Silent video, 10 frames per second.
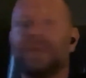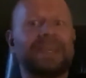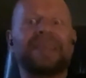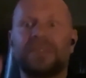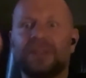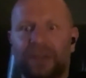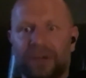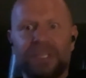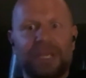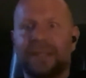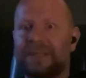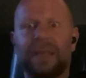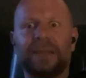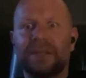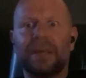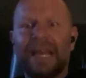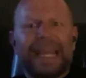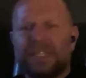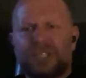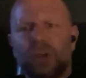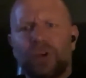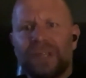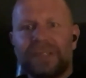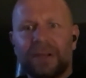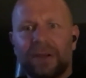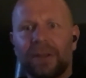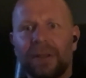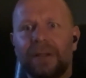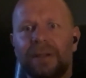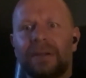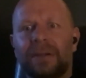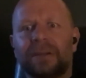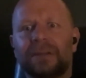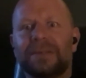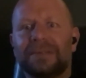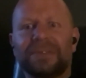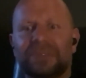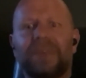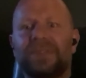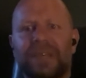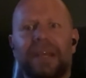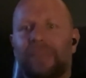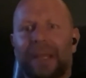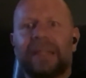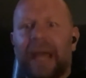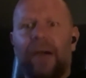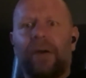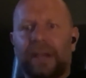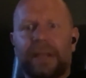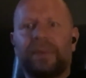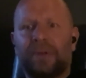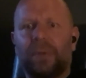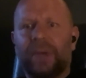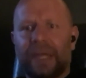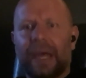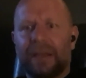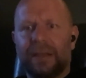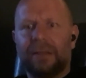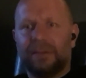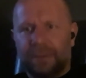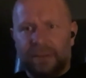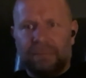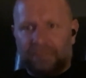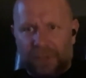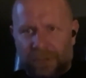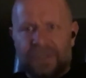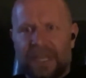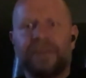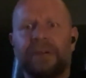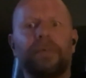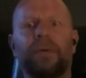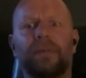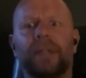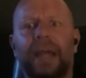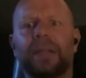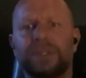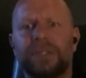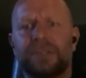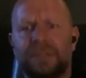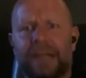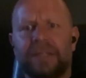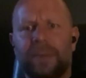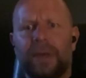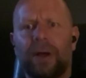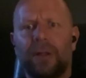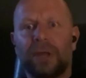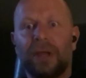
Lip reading: things and negotiates things is so critical. So if she's had a big day or a difficult weekend and you've seen her in full flight, she's a sight to behold.